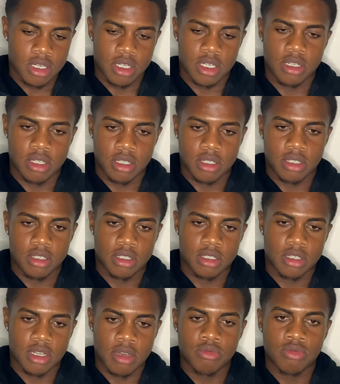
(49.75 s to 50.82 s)
Uh,
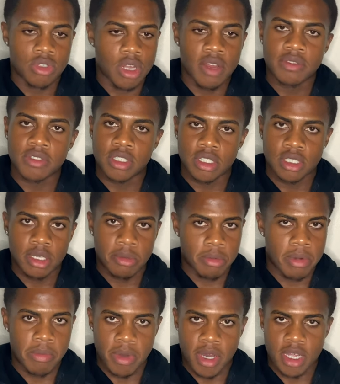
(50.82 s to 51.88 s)
I was obviously ashamed of
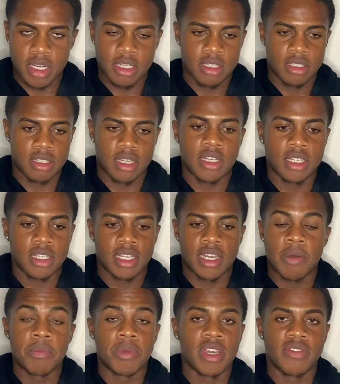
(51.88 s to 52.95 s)
my body. I didn't like
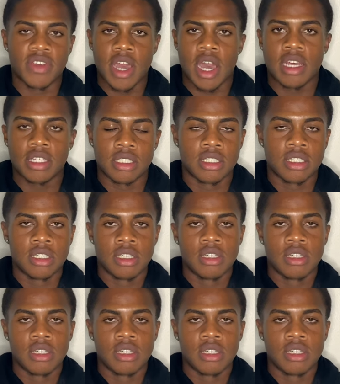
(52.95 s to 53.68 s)
how big I've gotten.